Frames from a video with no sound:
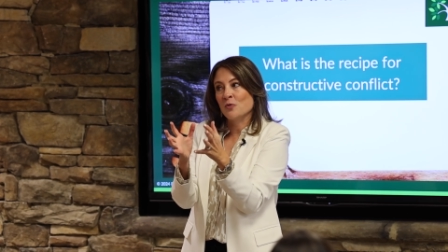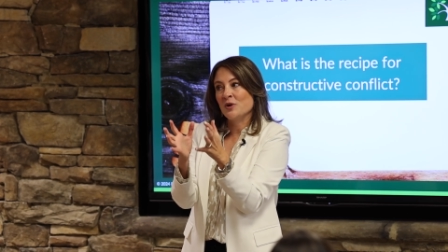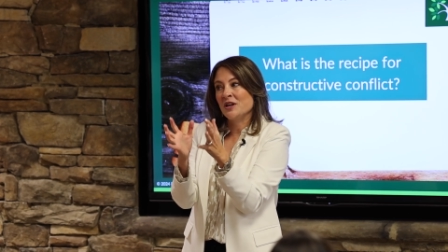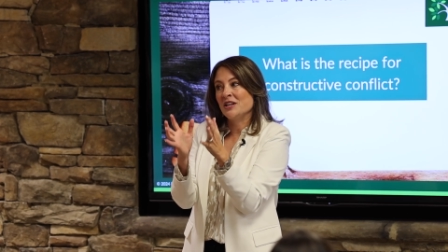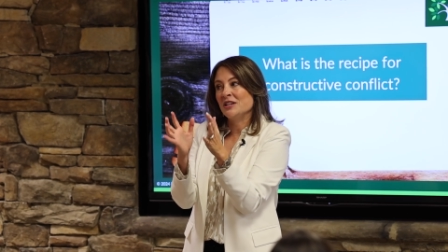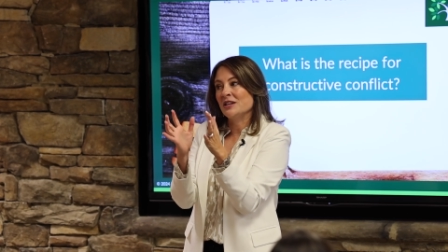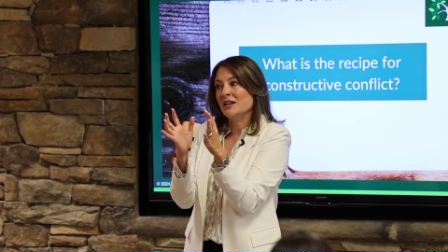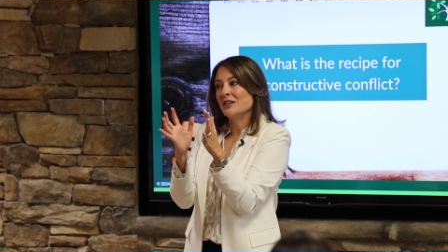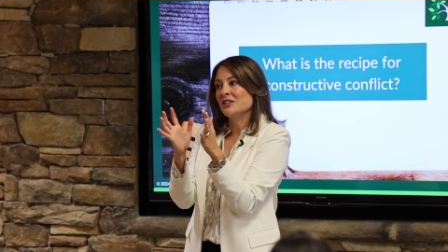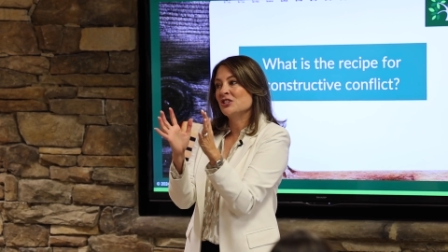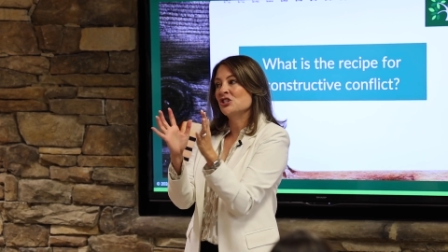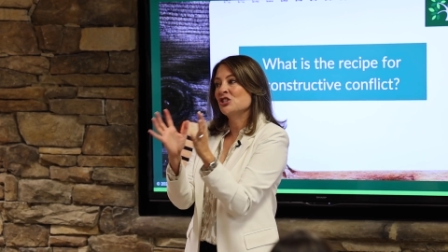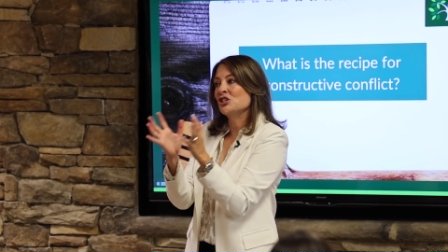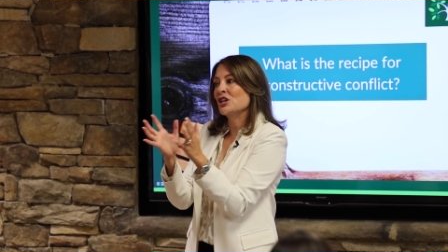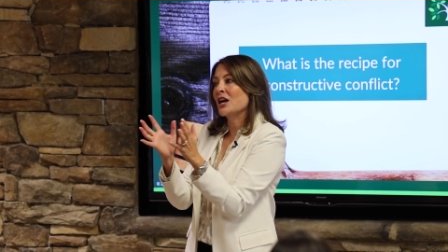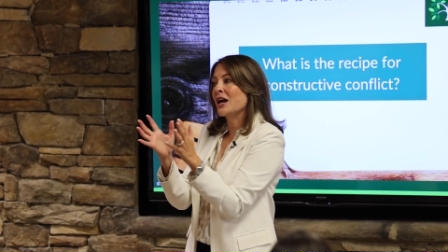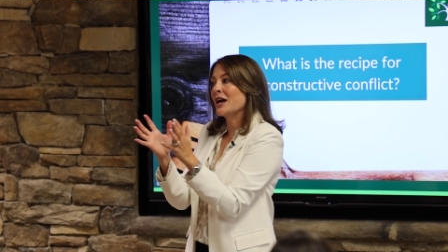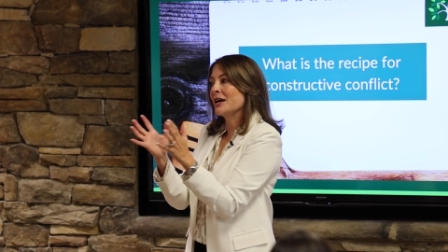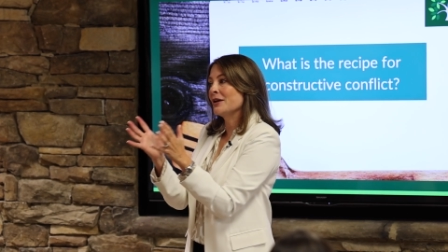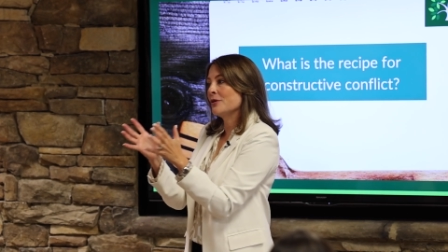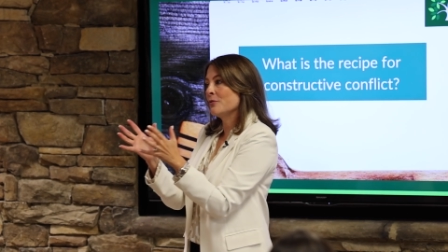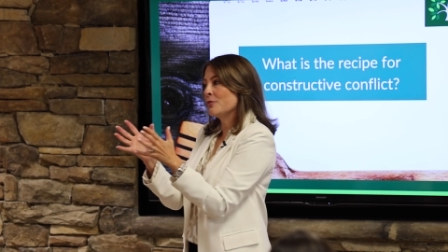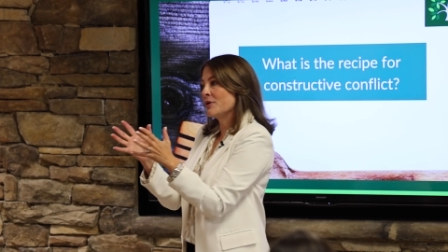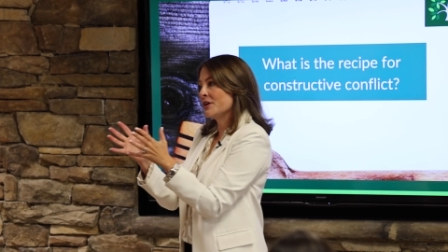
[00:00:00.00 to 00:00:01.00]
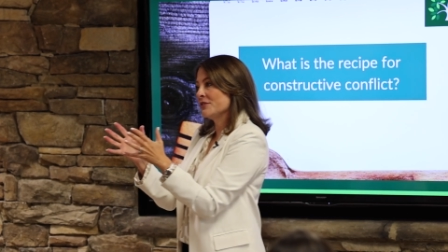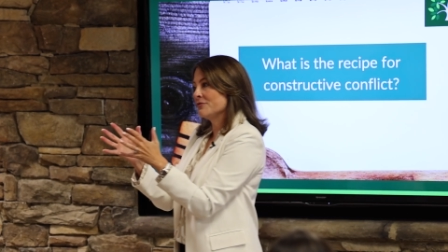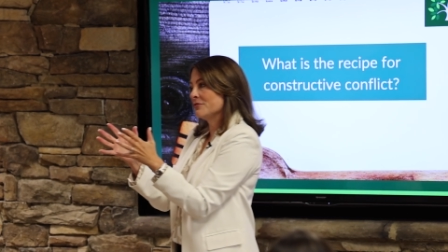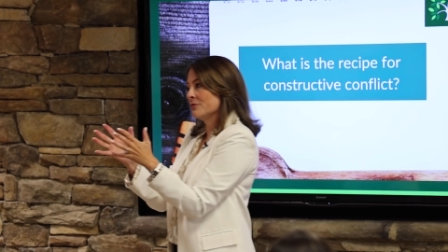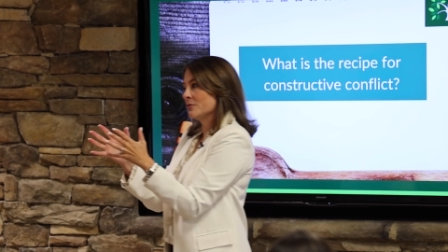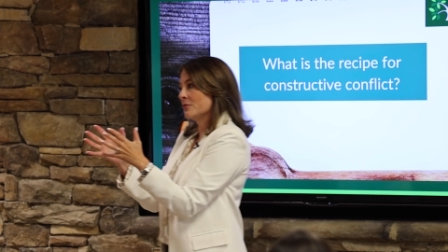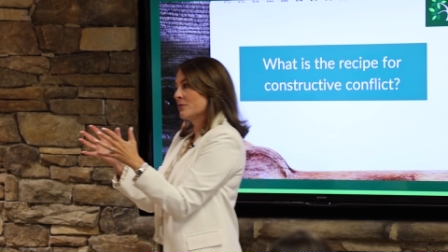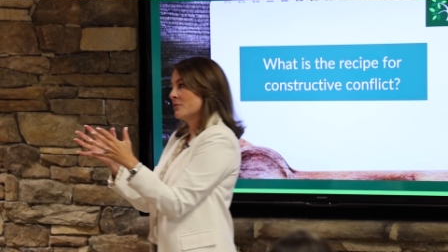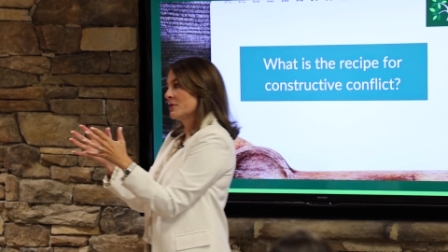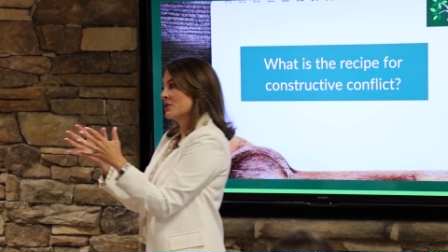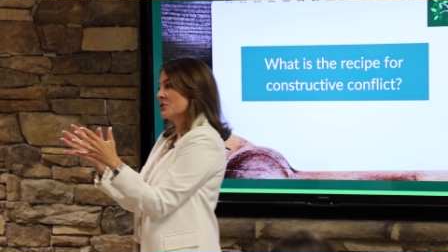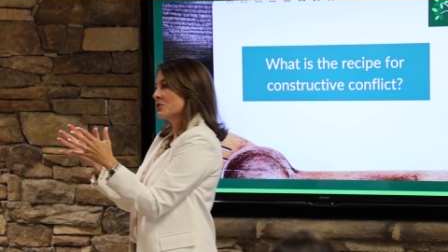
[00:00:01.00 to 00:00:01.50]
we shy away
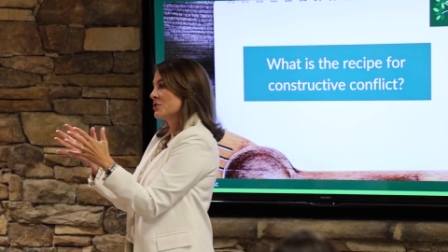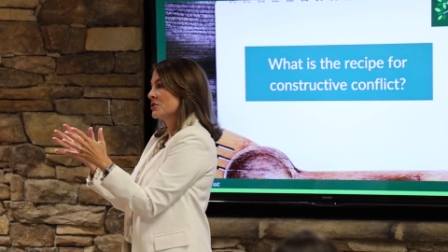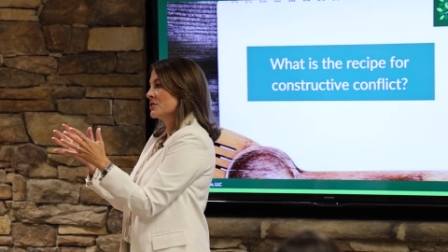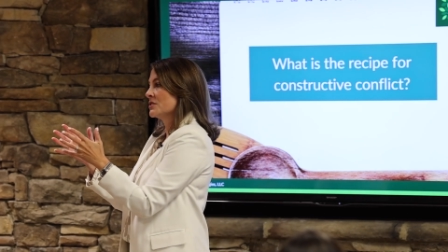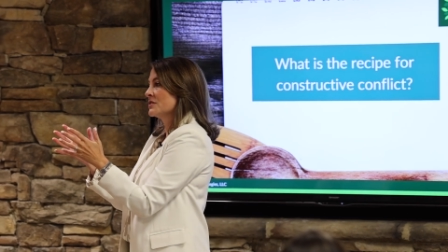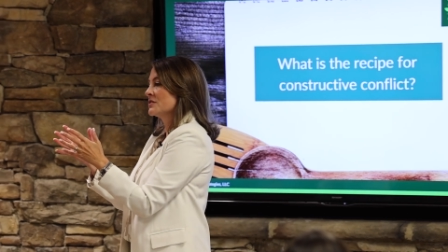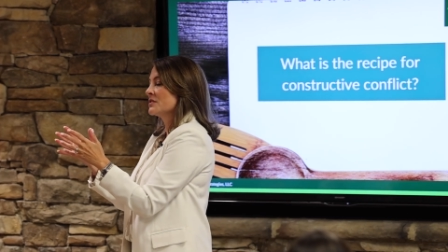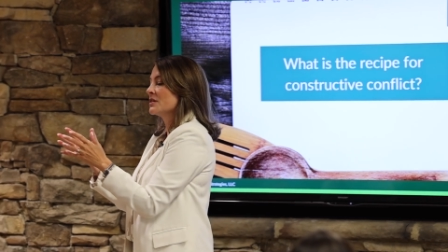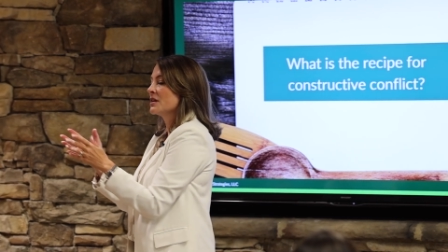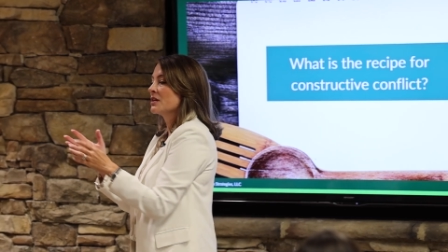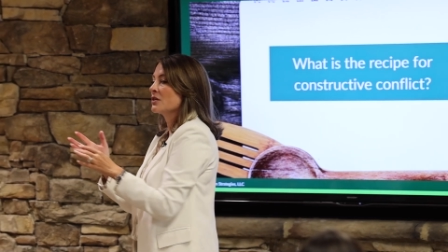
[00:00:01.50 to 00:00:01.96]
from questions.